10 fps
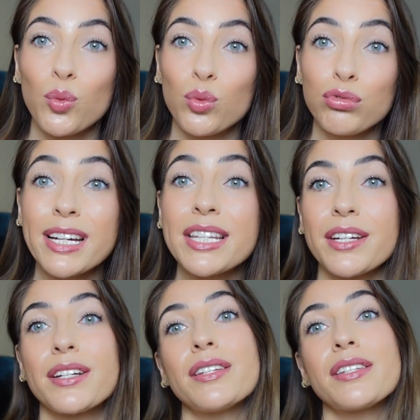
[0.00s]

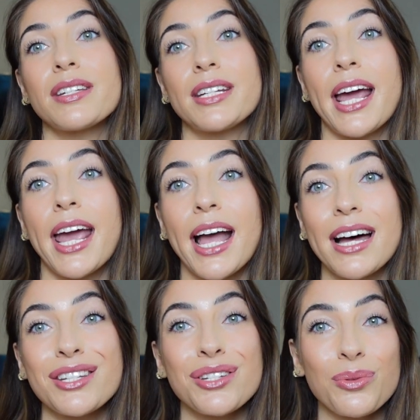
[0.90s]
reasons today
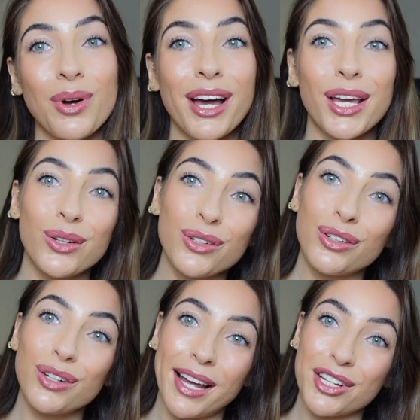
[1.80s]
as to why
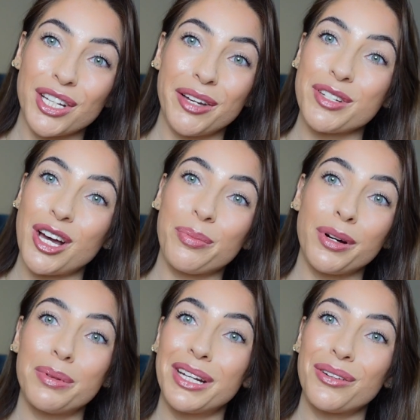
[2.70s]
your lash lifts are
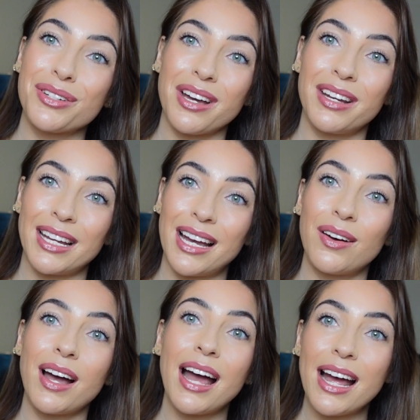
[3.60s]
probably not turning
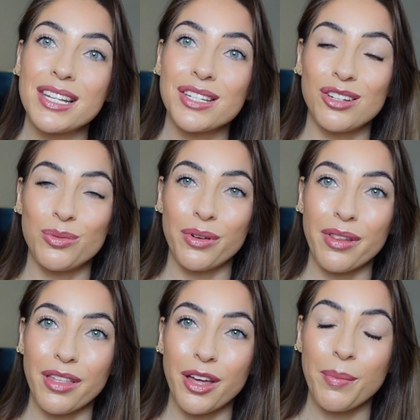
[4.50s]
out as you
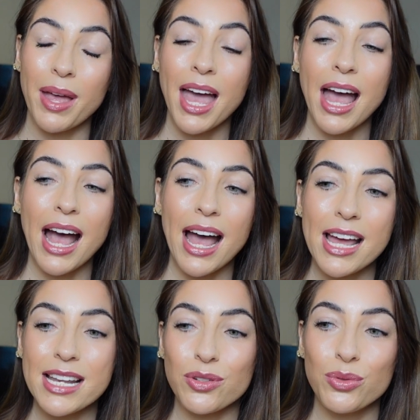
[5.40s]
want them.
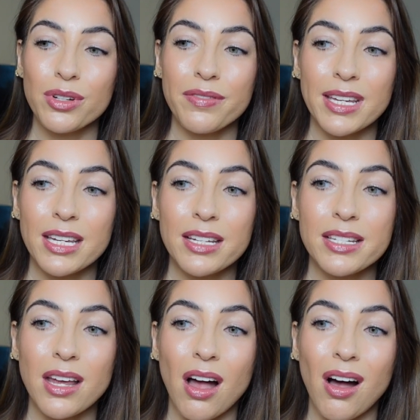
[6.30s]
And all of
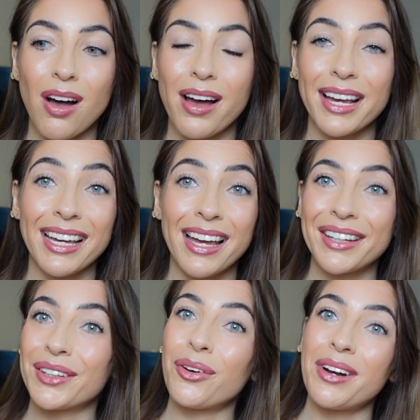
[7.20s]
these are,
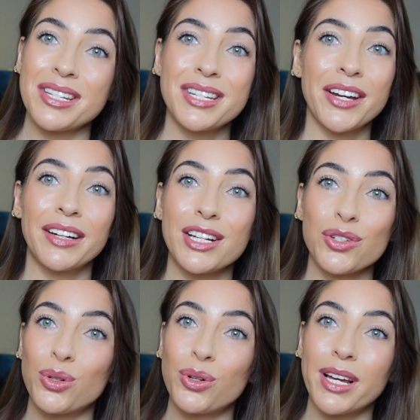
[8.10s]
again, not necessarily
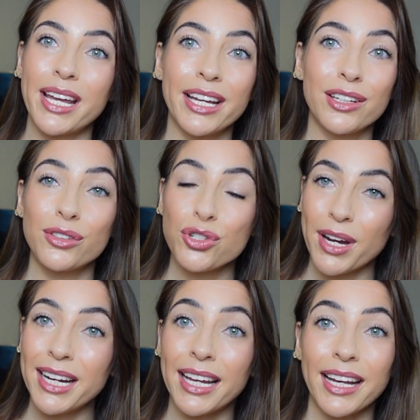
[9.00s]
taught in your
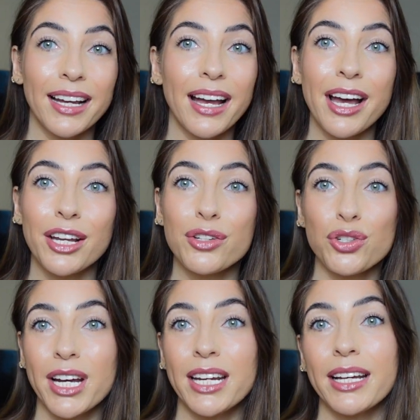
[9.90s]
training. Your
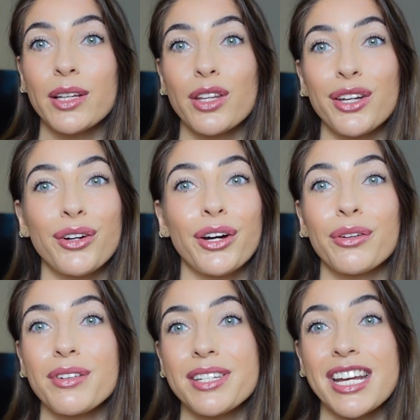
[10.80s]
training that you're going
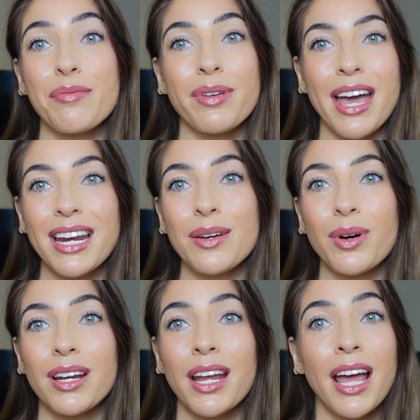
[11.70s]
to receive with
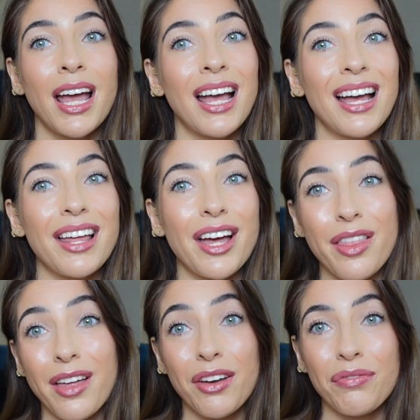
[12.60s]
anyone
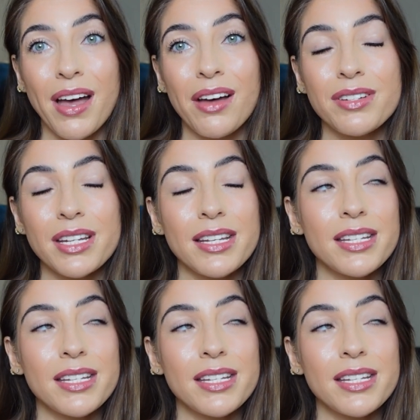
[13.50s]
that I found